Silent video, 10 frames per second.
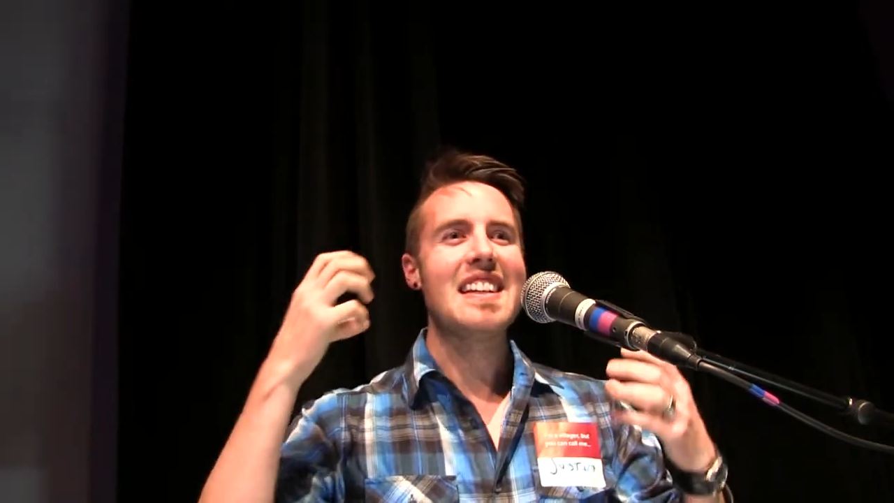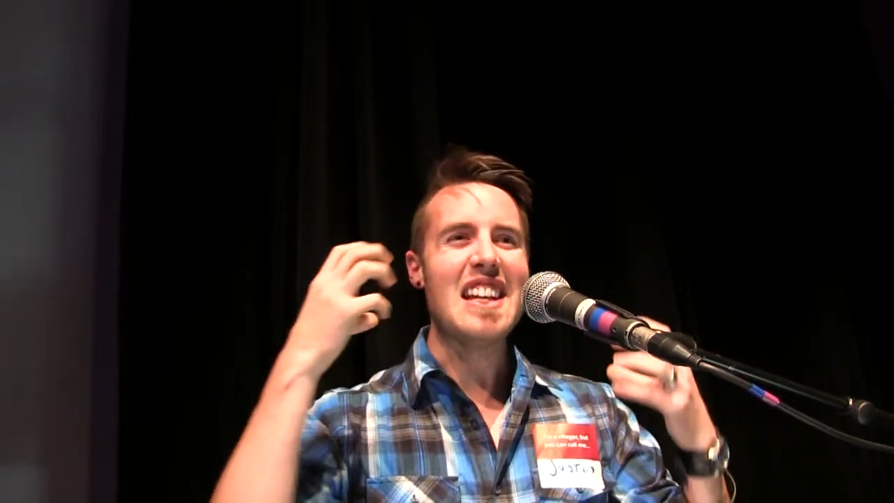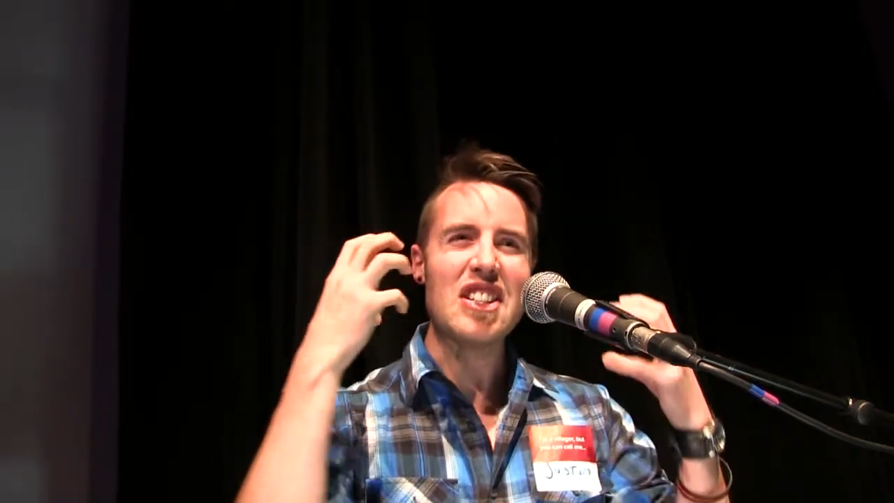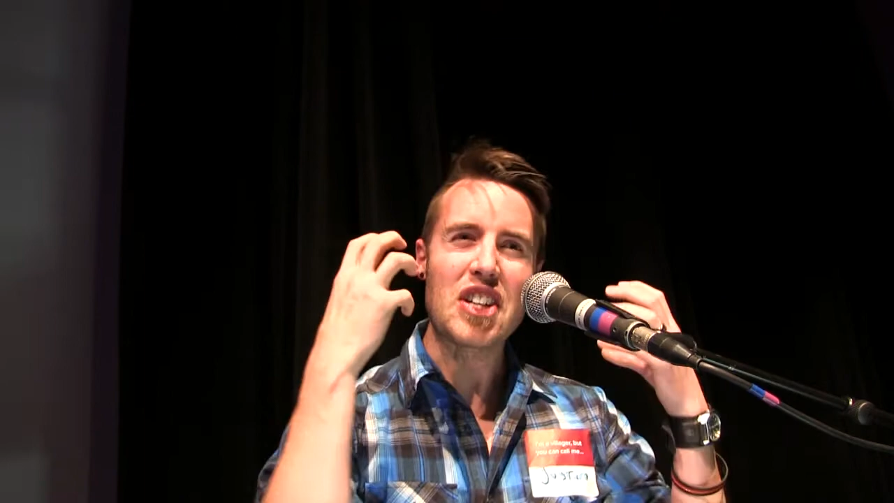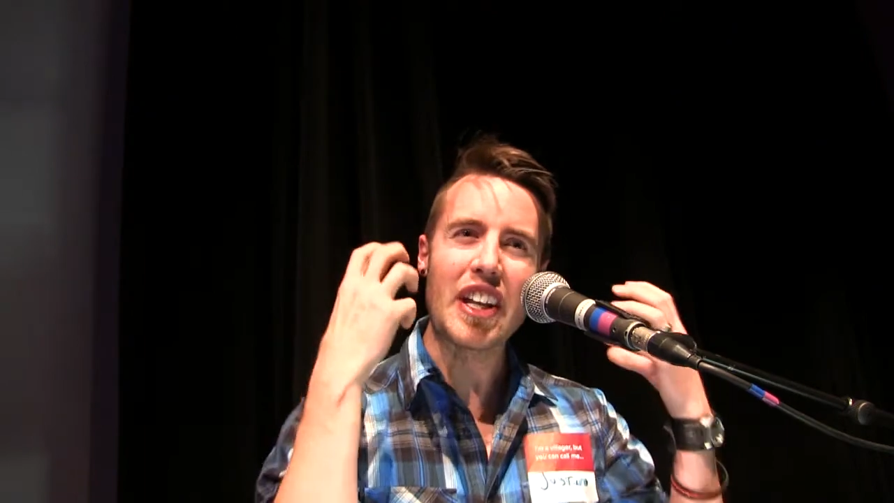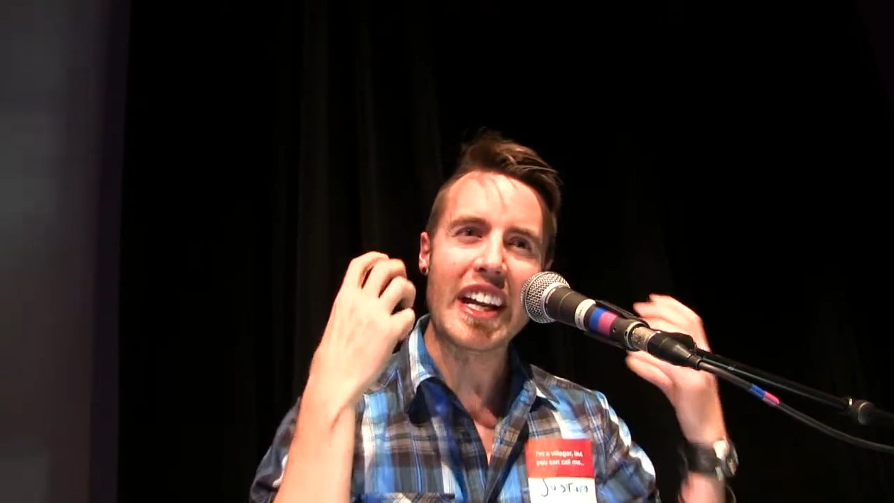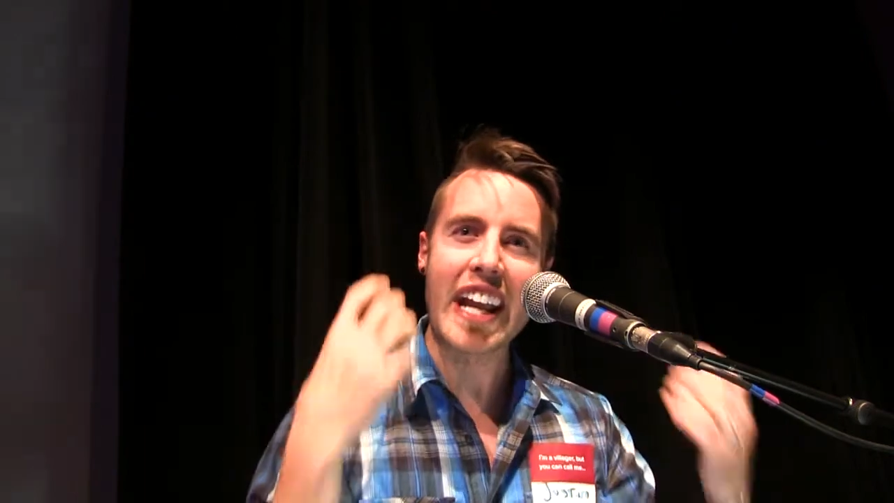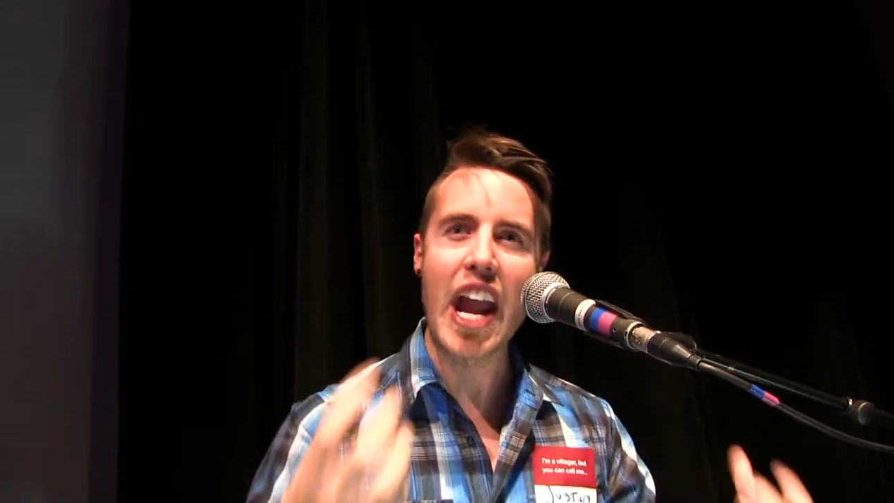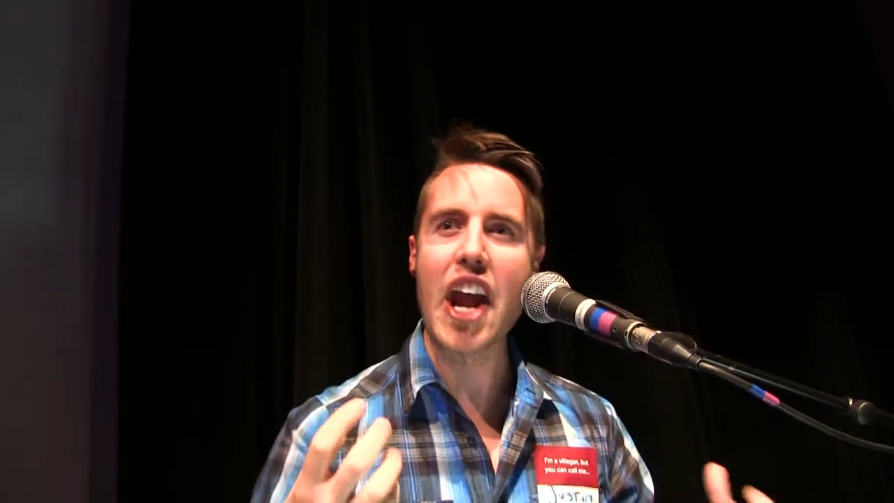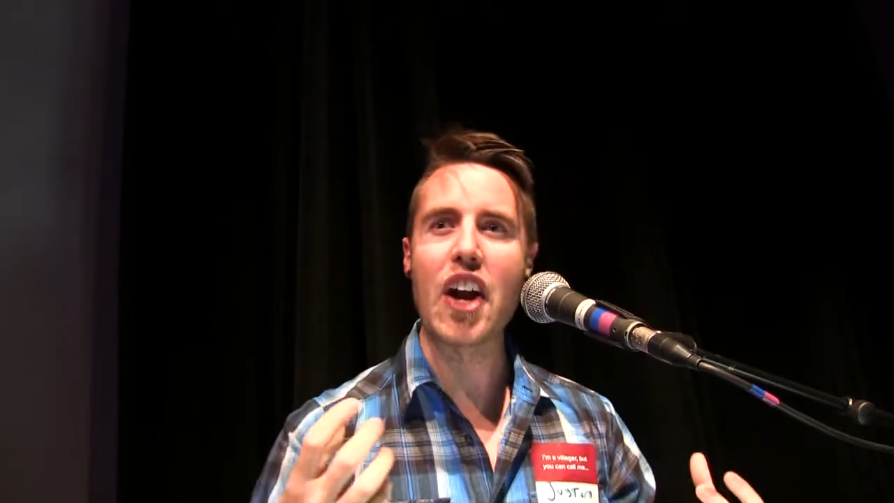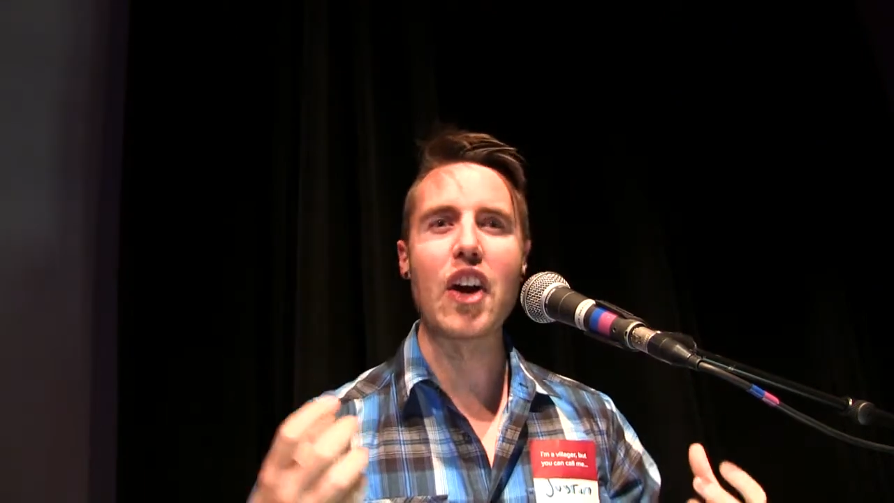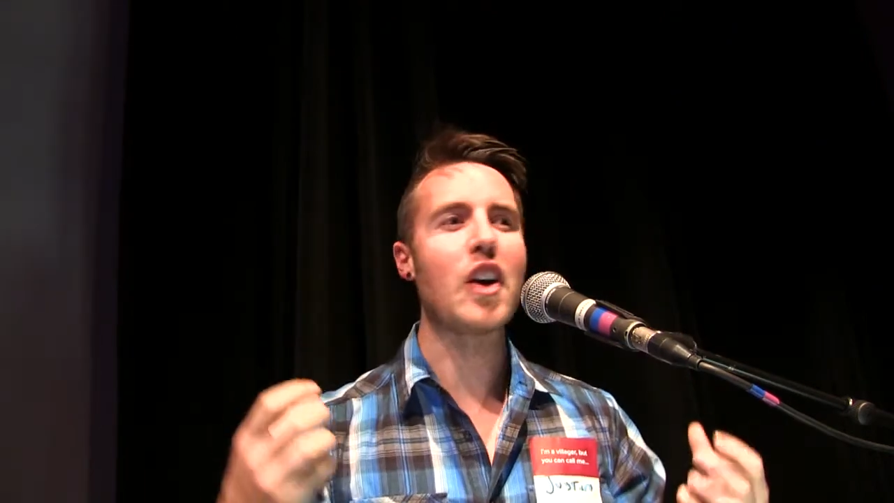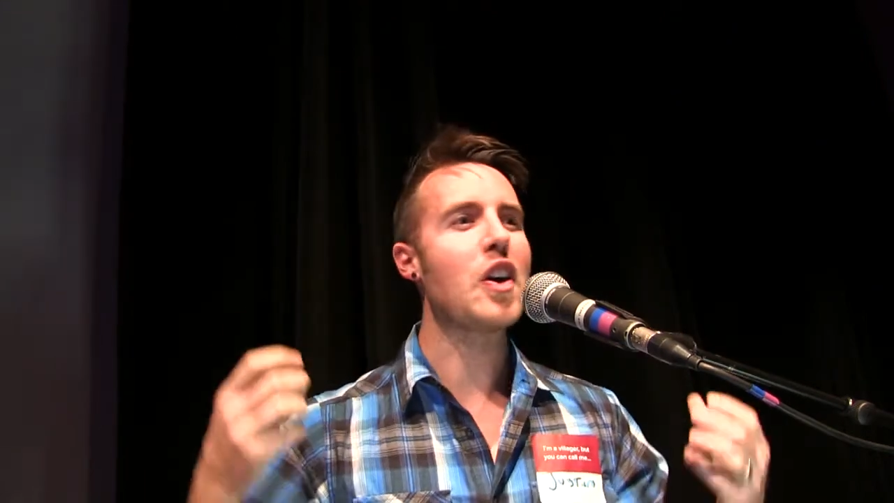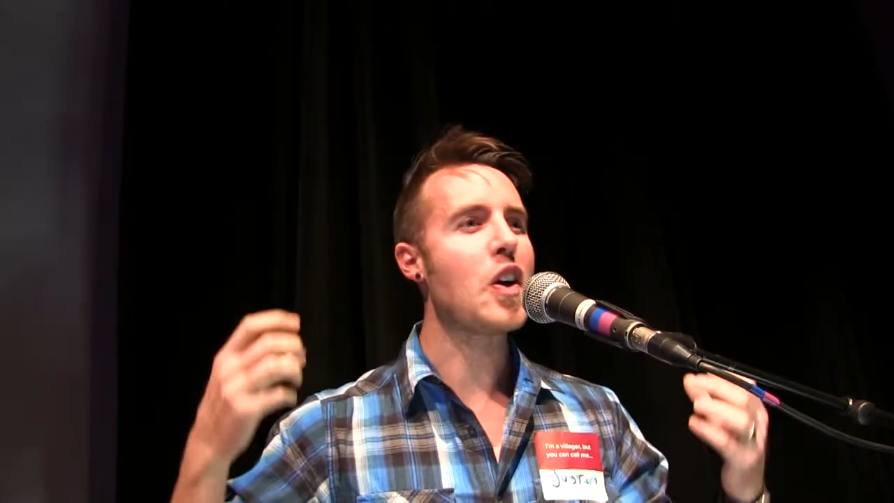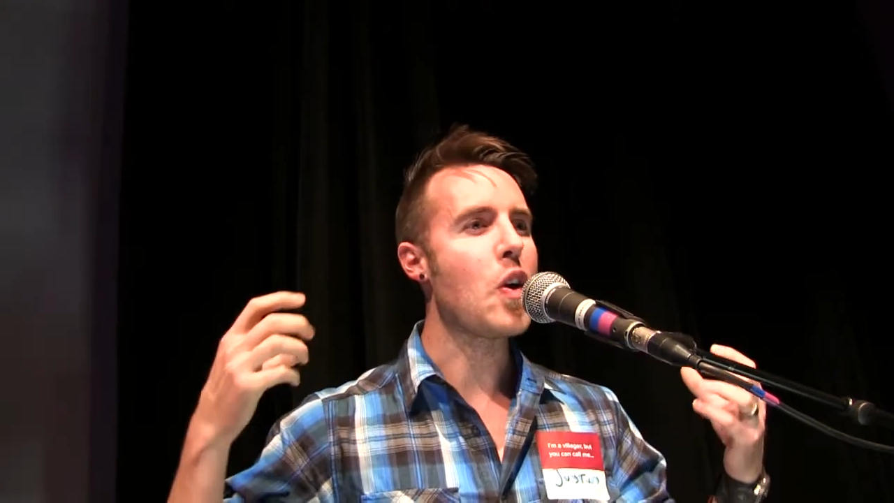is going to care